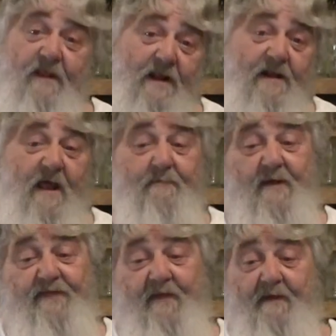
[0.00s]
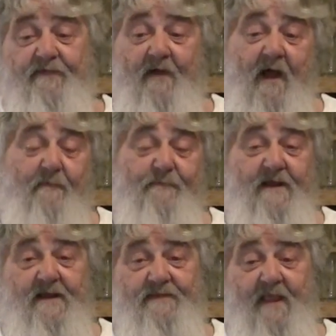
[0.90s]
like a lot of my subs are hop
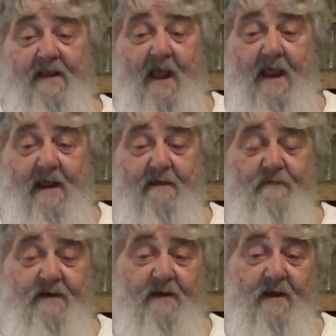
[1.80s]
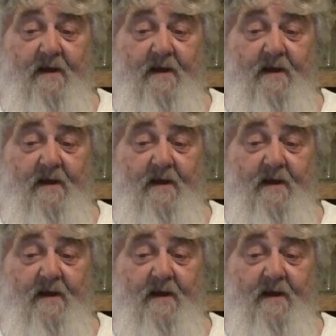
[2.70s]
heads like I am,